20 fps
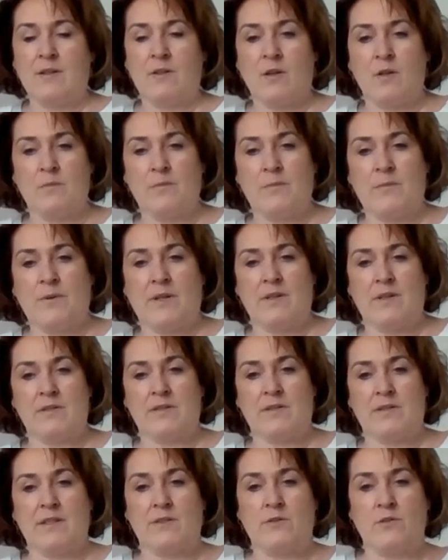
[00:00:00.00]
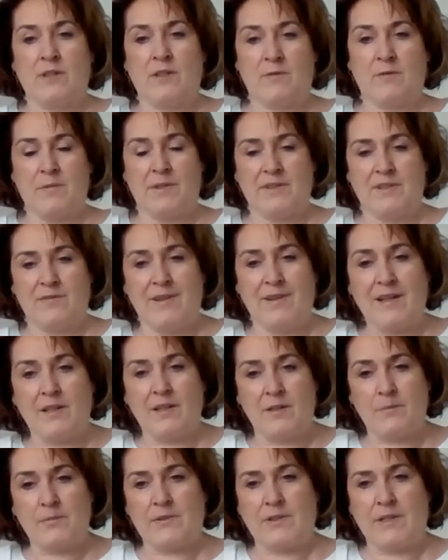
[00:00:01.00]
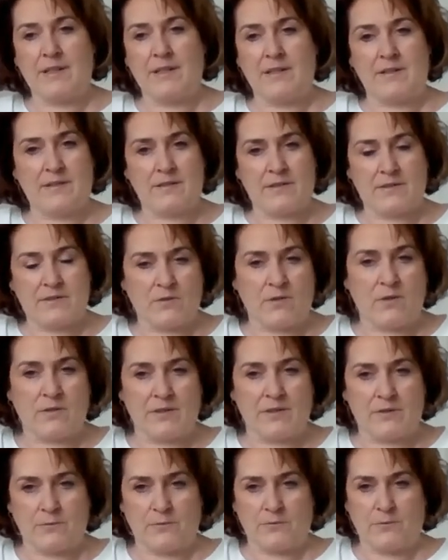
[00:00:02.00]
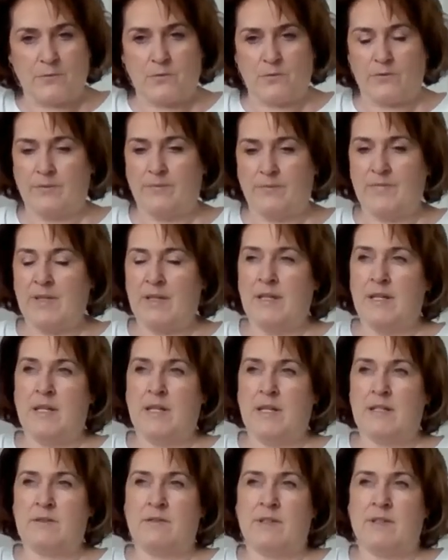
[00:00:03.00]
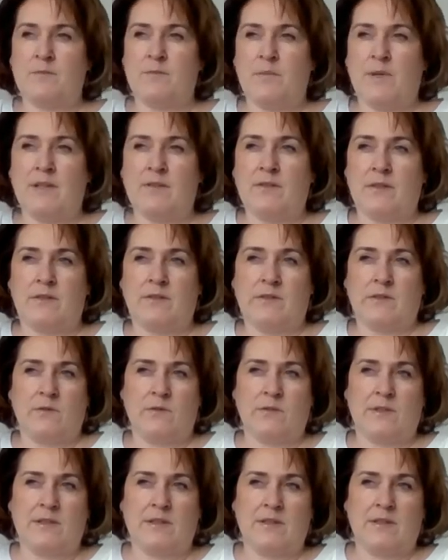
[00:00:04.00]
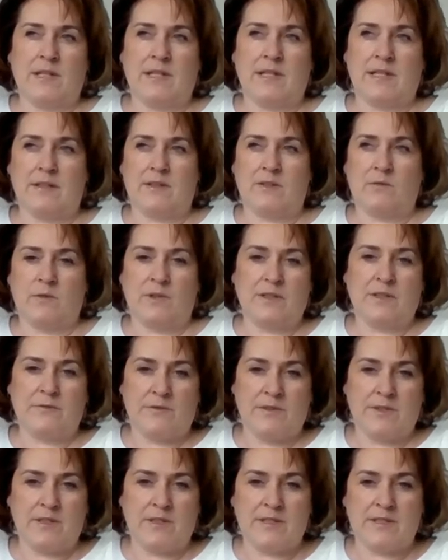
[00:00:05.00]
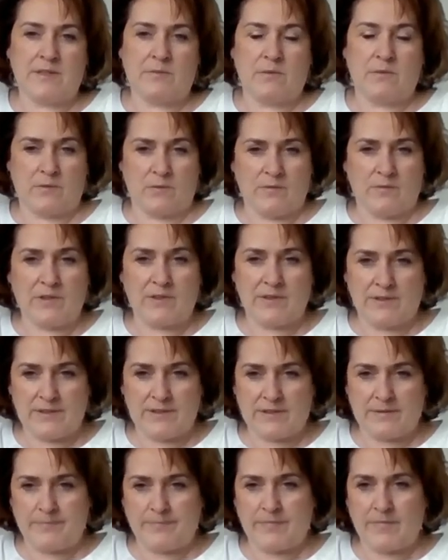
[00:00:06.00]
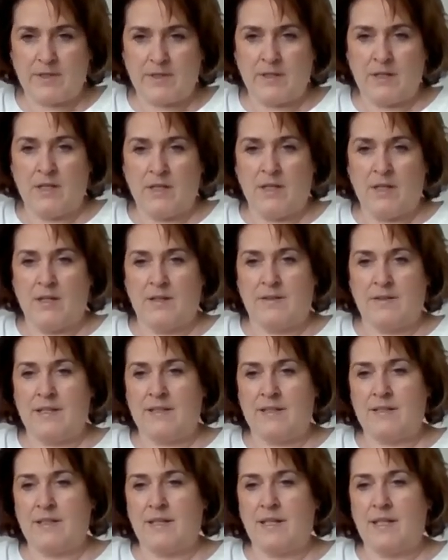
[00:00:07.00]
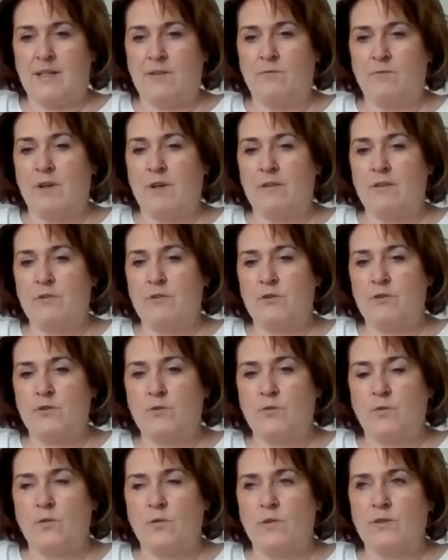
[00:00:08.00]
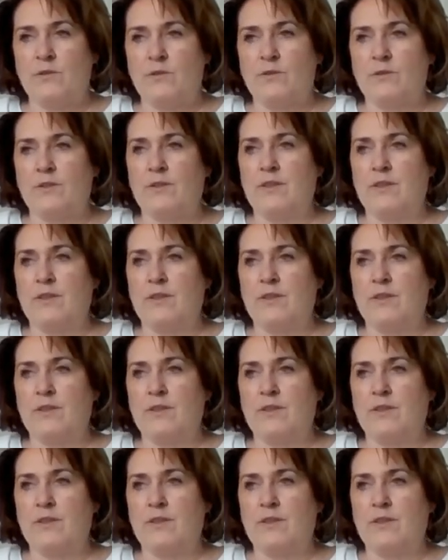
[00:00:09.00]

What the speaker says: compounds that should have been developed, and so on and so forth. So I spent in total like 12 years with Novartis. Then I had a very short,